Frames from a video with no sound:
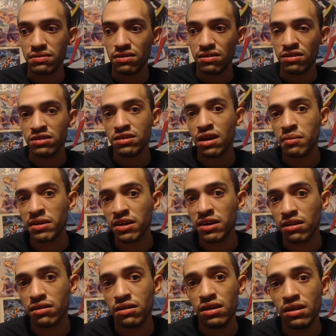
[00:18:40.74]

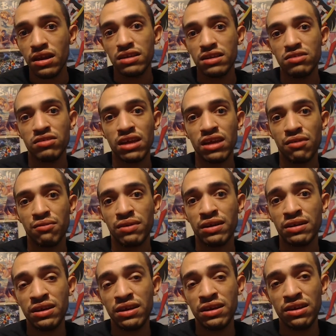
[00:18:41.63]
Insomnia, so that
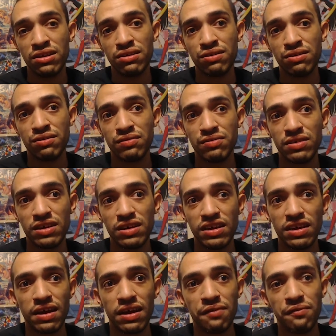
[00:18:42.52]
way, you know,
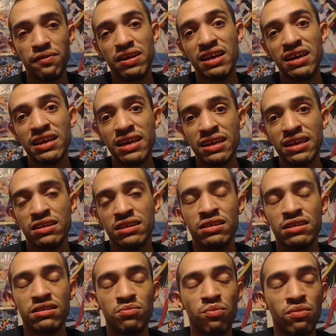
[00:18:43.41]
we could get
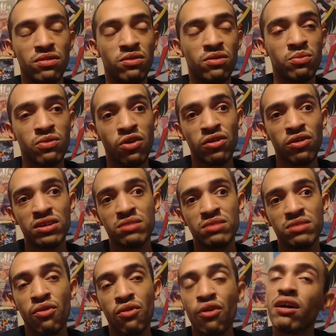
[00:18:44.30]
his
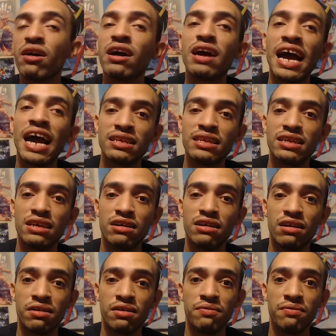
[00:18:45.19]
more
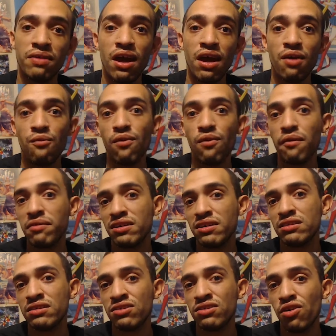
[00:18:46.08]
idea of what was
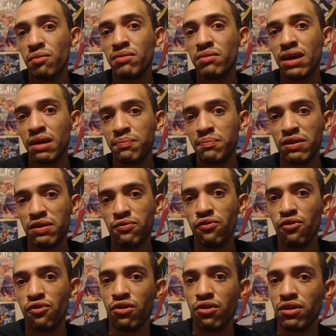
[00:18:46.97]
his home like
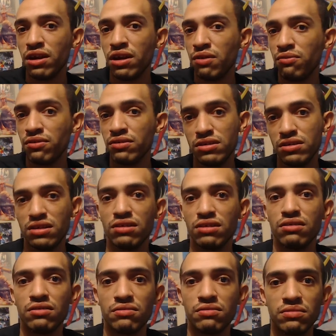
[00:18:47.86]
before it was, you
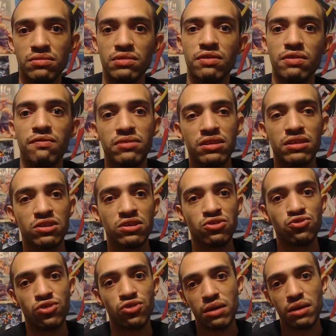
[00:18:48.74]
know,
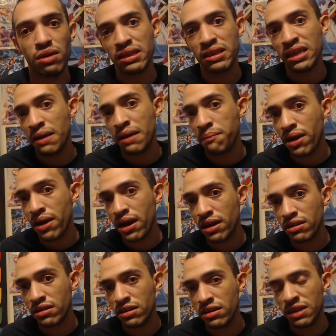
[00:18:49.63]
destroyed by the
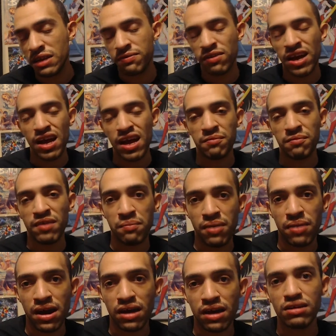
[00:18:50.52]
Empire, the Niflheim
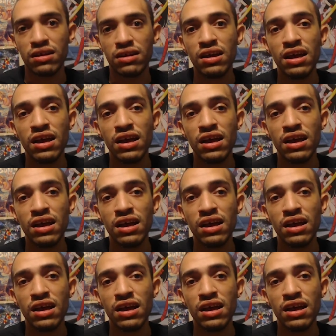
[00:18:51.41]
Empire.